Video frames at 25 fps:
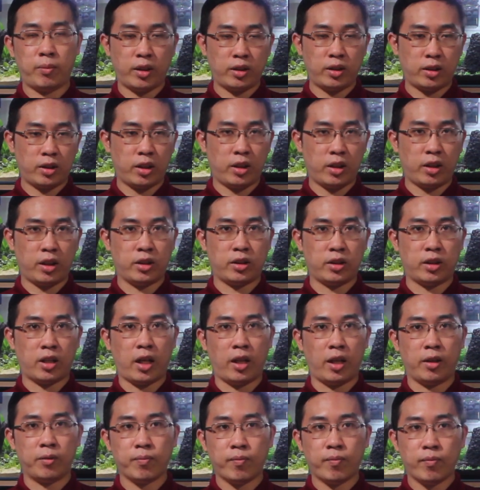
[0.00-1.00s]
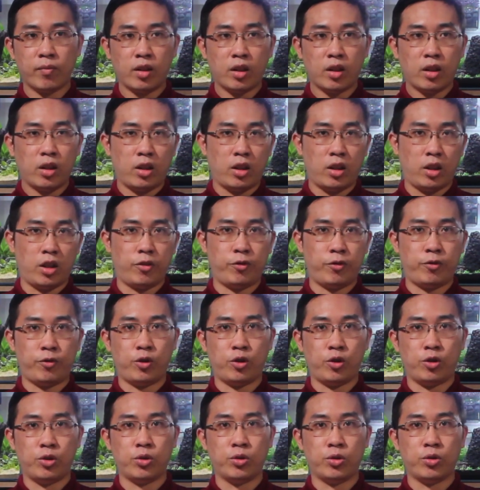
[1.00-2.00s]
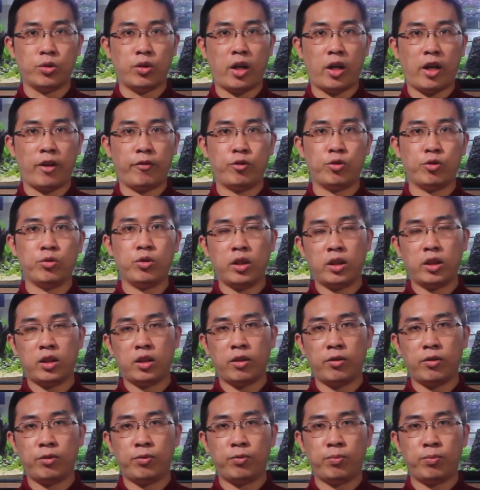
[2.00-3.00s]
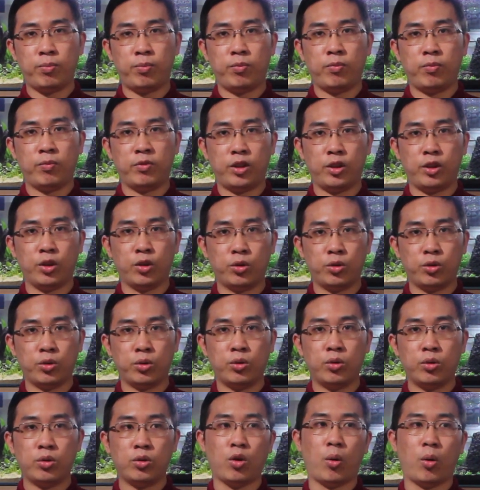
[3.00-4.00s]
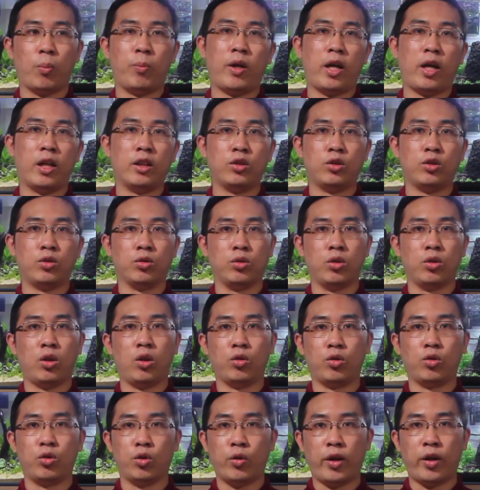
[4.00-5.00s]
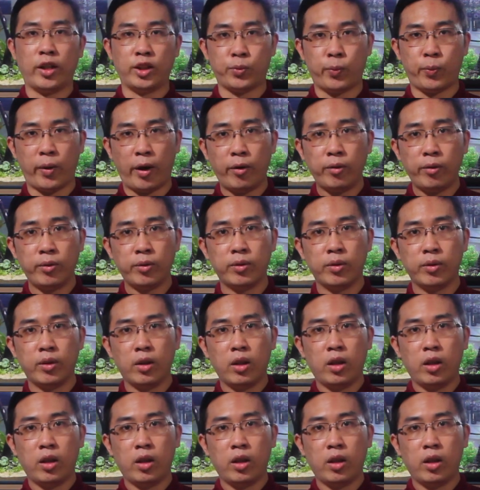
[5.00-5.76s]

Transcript: Basically, it's like if you have 2 liters CO2, your plants do not grow as well.